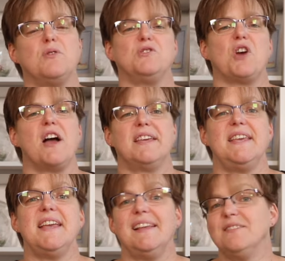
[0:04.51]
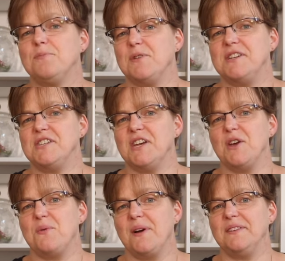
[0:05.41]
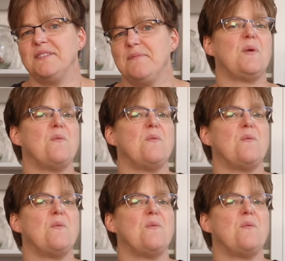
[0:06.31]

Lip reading: Pojagi inspiration quilt.